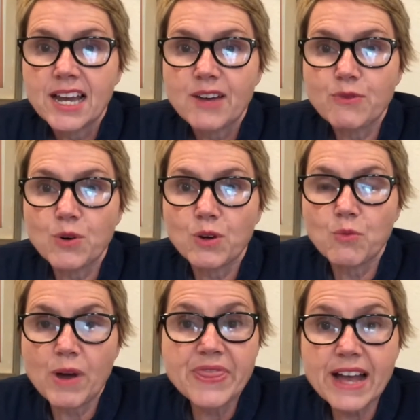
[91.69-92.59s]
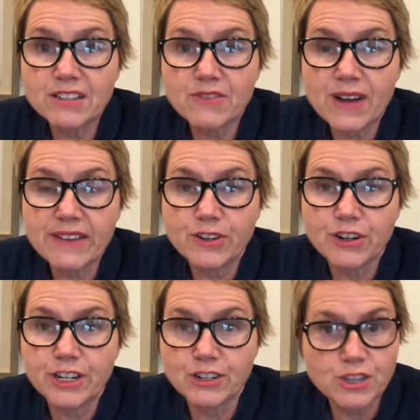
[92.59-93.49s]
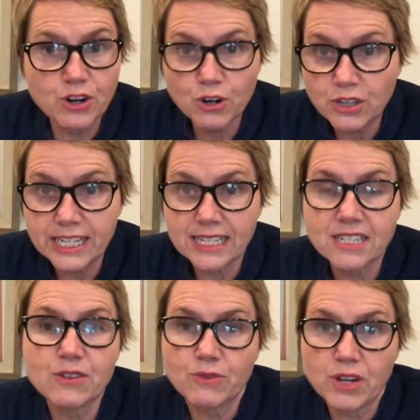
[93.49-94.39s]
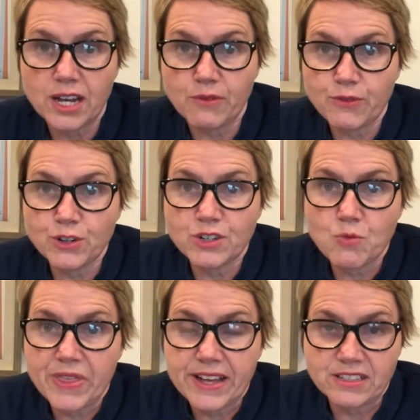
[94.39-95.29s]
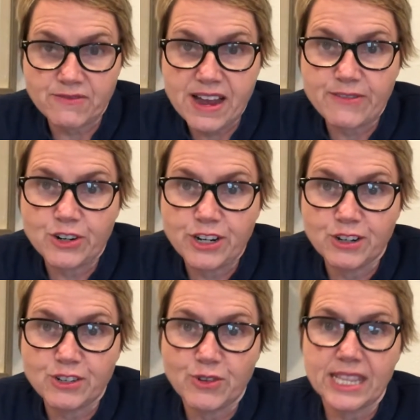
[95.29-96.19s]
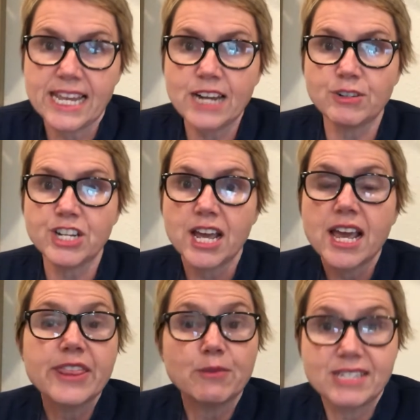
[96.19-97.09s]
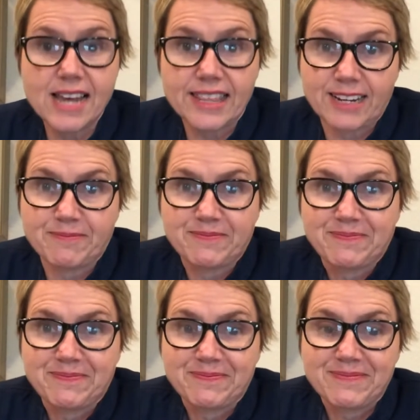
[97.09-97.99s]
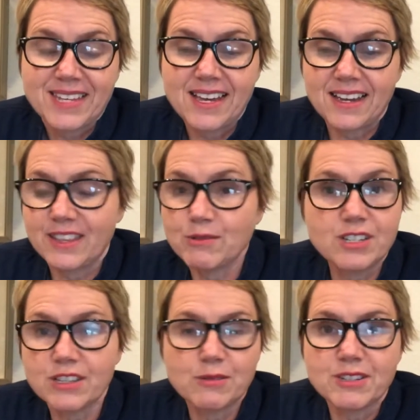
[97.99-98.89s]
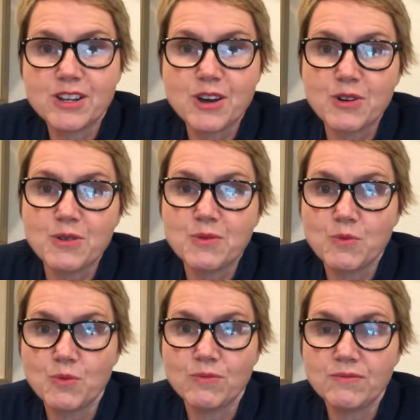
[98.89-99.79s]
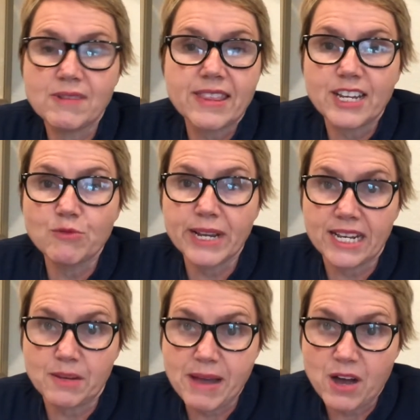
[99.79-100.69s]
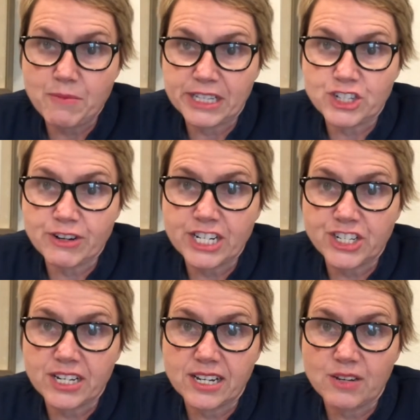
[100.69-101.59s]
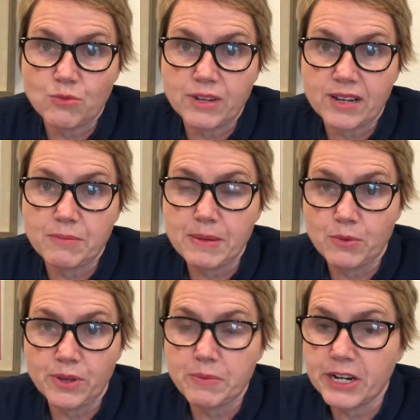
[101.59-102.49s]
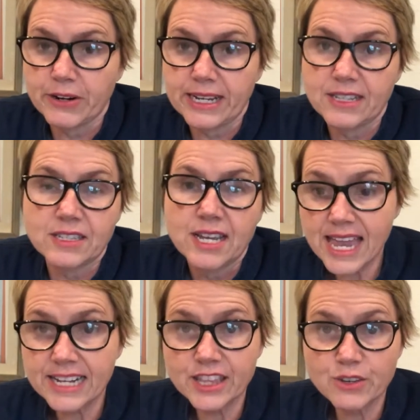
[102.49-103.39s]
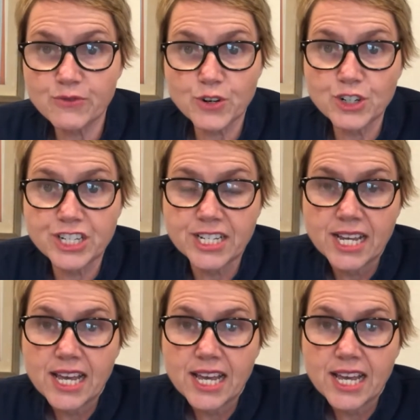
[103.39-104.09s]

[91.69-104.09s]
for 1,500 years, the earliest first 1,500 years of written language, there was nothing. There was nothing written about menstruation and people with periods. And in the first